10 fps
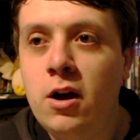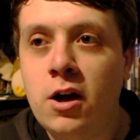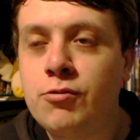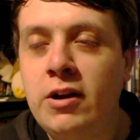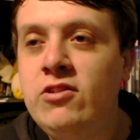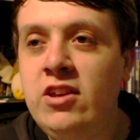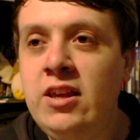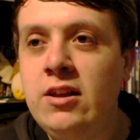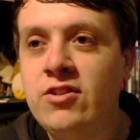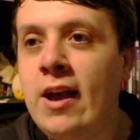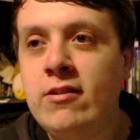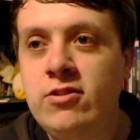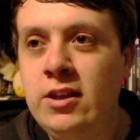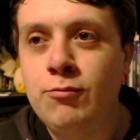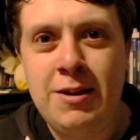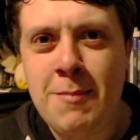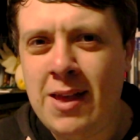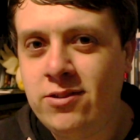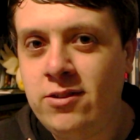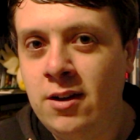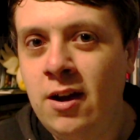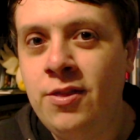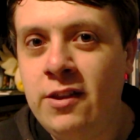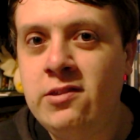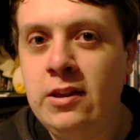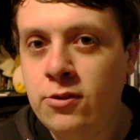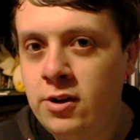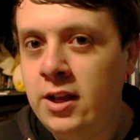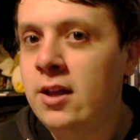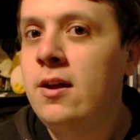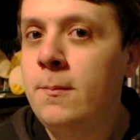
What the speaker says: a Crazy Taxi remaster at this E3,